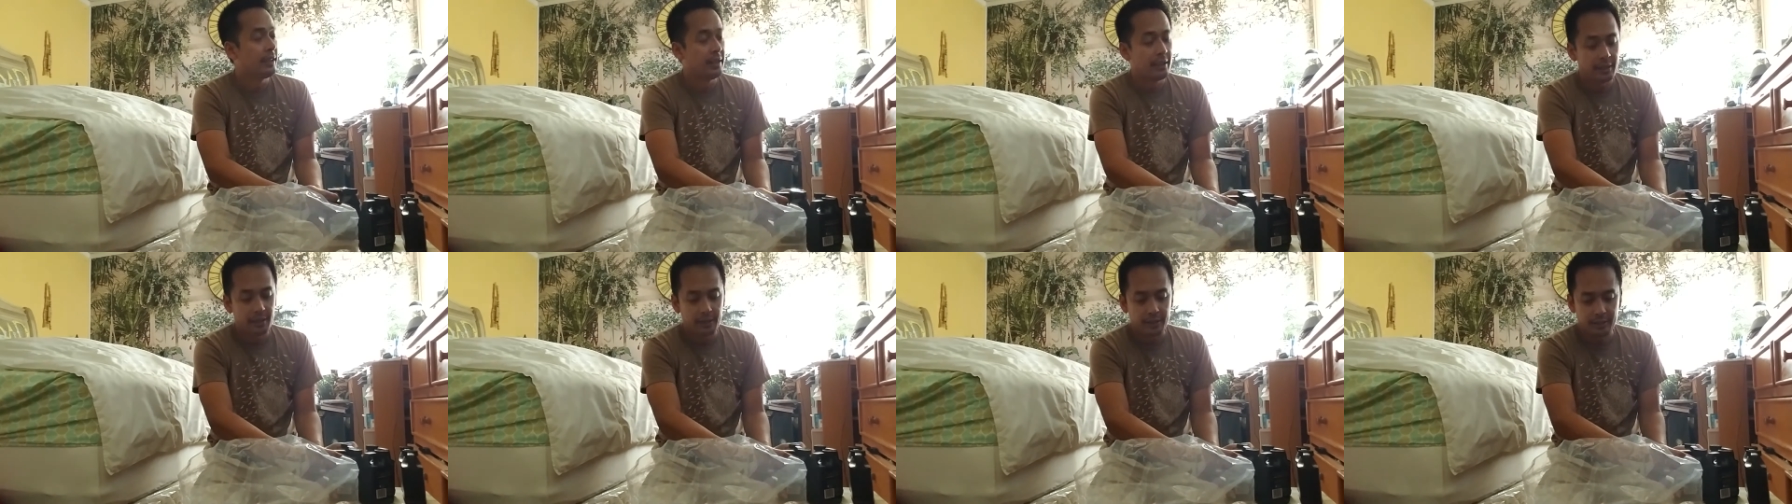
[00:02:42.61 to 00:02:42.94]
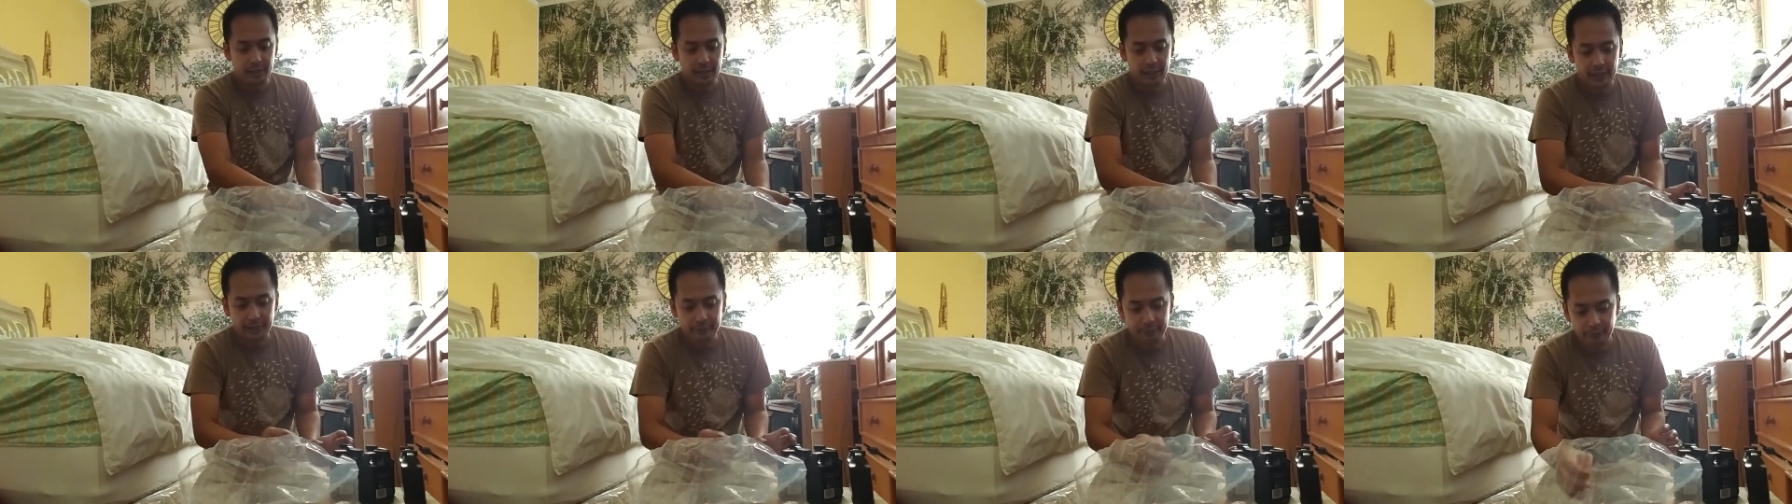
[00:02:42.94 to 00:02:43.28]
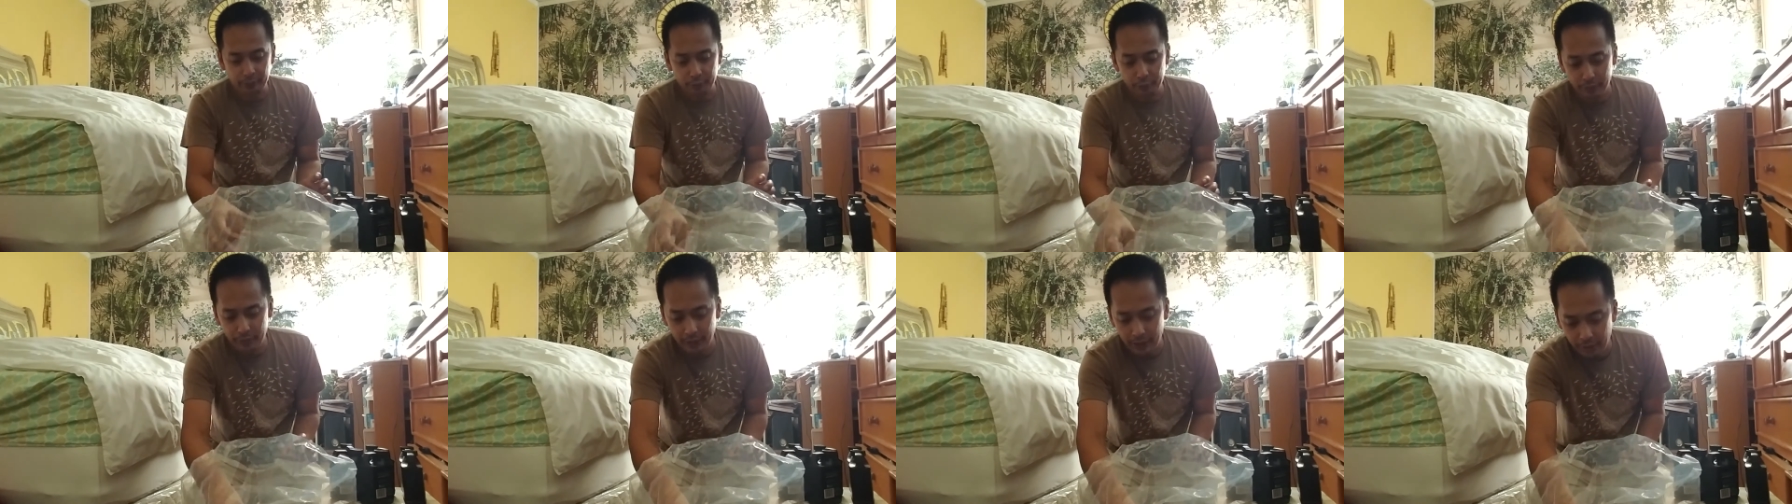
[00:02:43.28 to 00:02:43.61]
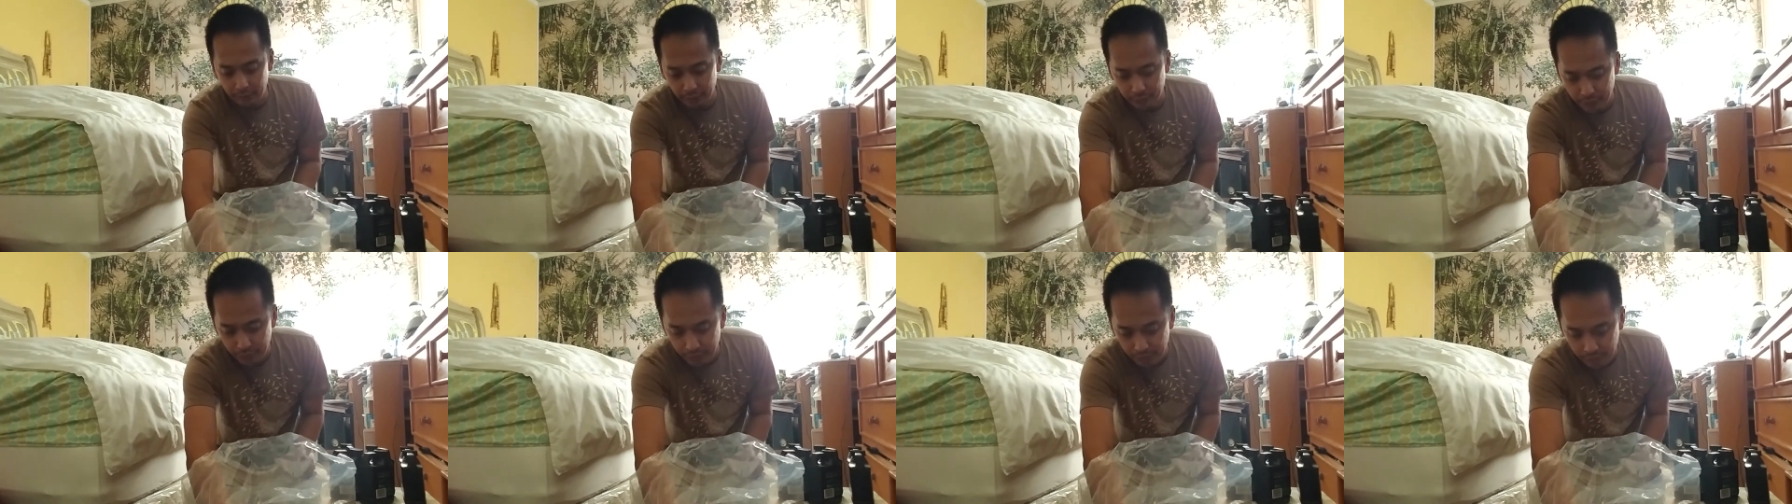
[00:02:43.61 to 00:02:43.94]
it's 8 fluid
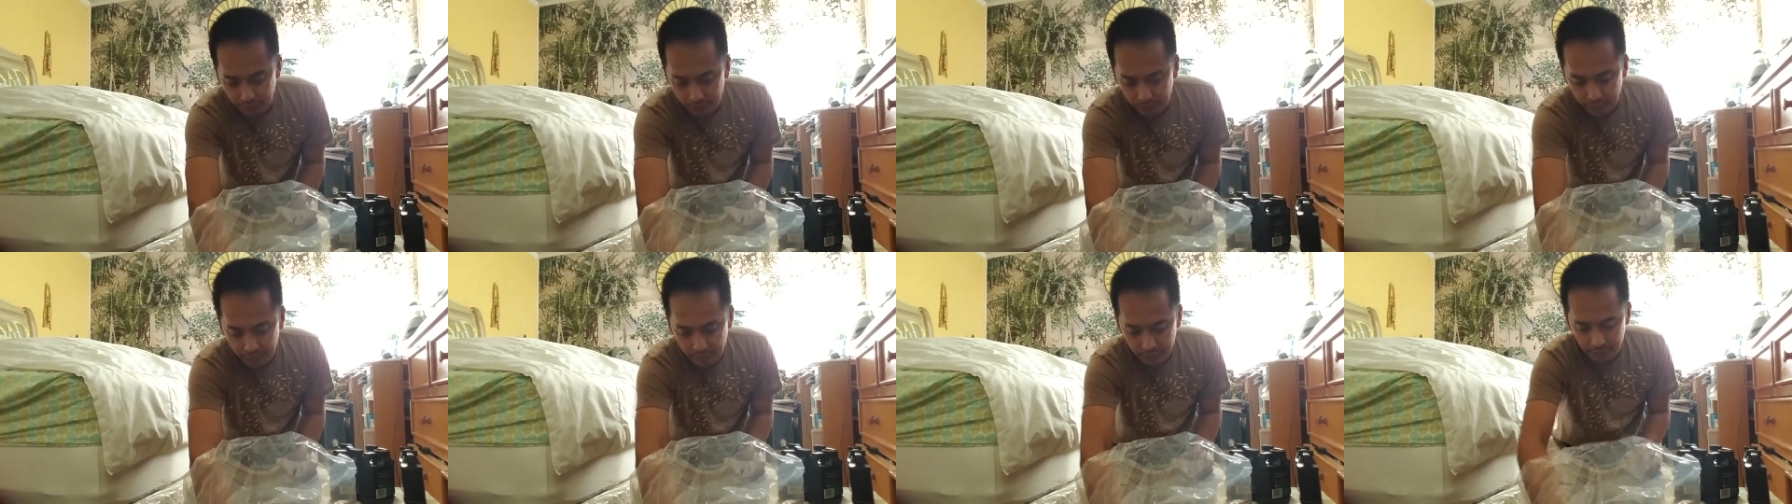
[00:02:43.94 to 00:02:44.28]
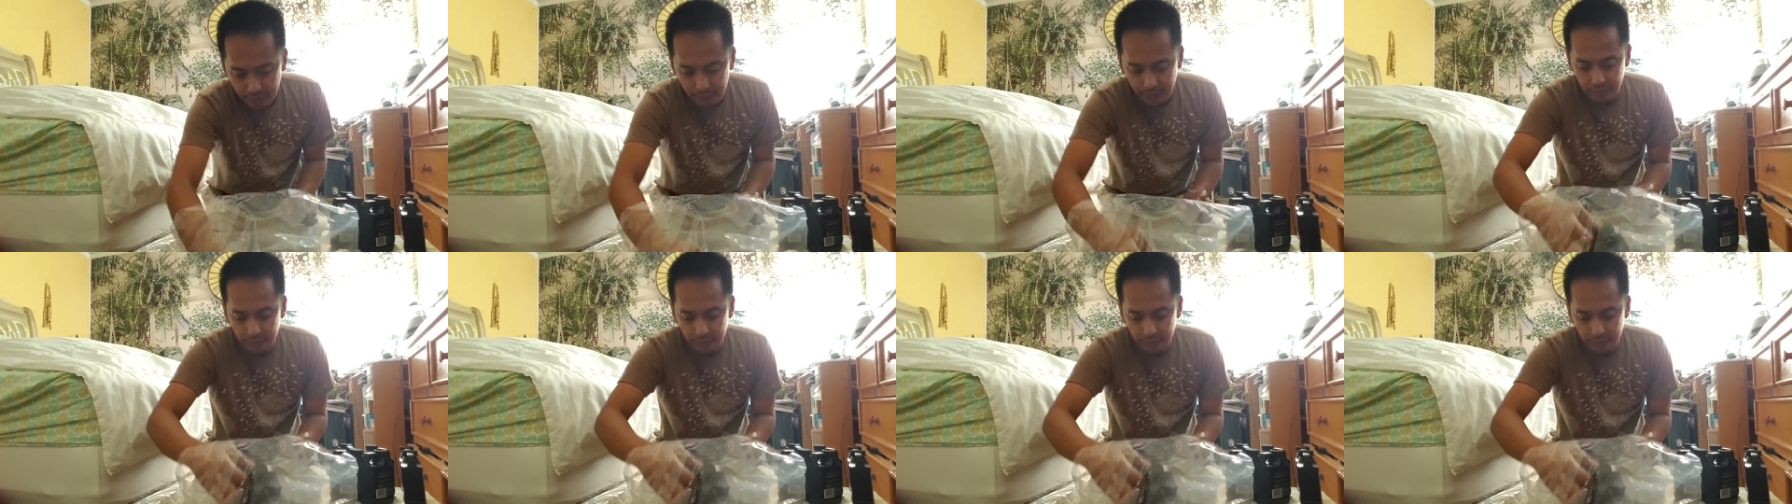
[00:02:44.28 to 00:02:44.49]
ounces.